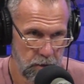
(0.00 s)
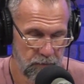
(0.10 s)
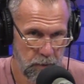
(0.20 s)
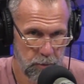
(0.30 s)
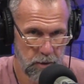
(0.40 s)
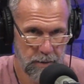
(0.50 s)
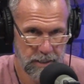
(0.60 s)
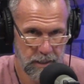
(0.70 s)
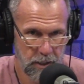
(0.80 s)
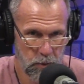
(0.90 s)
If I put it
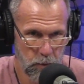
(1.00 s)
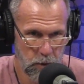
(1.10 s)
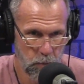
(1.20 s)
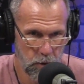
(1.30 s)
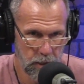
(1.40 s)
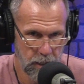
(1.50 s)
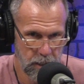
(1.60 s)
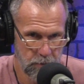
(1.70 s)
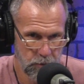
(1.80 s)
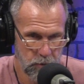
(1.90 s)
back together, will it work
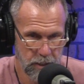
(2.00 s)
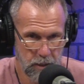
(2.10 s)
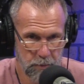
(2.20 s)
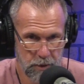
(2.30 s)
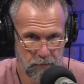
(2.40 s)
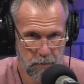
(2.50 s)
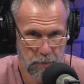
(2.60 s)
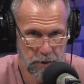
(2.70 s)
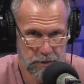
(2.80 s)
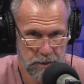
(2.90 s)
again? Do I need to put different
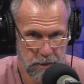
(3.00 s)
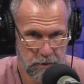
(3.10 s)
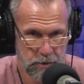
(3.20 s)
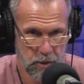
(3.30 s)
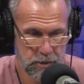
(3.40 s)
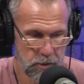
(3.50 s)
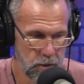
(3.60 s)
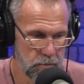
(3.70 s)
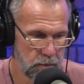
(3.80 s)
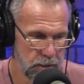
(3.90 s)
parts in? So I
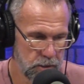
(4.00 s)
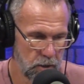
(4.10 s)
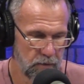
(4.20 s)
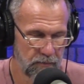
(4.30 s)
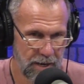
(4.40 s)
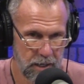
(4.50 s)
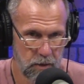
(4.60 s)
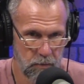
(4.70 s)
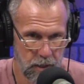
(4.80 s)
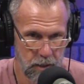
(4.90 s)
start
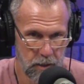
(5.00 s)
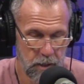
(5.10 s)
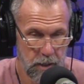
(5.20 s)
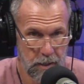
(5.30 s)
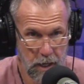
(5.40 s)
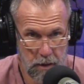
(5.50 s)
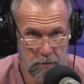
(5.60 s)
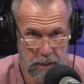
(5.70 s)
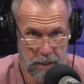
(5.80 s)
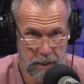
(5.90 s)
evaluating.
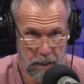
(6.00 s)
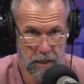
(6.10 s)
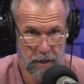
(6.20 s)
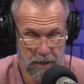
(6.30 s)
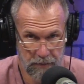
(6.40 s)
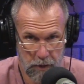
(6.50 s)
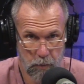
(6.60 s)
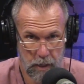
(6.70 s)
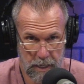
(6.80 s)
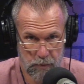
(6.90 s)
Now, and again, I think
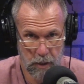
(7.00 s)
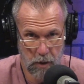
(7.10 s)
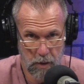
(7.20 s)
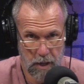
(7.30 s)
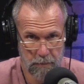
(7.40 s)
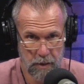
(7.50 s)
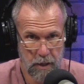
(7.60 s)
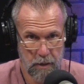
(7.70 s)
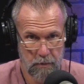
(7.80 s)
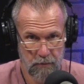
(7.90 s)
as we go up,
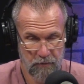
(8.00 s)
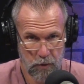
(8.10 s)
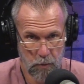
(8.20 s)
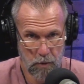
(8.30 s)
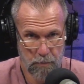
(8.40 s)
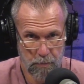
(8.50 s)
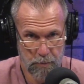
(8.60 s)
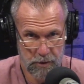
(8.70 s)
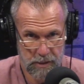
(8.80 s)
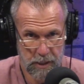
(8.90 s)
fewer
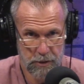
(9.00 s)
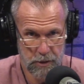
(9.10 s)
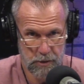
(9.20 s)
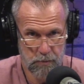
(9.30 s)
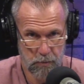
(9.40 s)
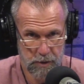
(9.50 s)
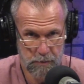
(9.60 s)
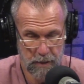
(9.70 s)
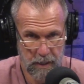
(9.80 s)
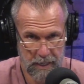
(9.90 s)
percentages, we
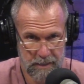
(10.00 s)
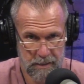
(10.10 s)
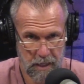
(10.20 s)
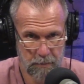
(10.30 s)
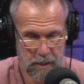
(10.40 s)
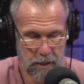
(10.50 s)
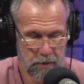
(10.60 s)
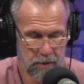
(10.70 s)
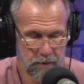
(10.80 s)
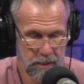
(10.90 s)
spend less time getting
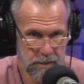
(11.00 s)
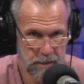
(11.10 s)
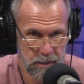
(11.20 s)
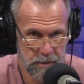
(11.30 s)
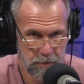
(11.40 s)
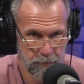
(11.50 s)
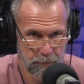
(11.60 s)
good at these things.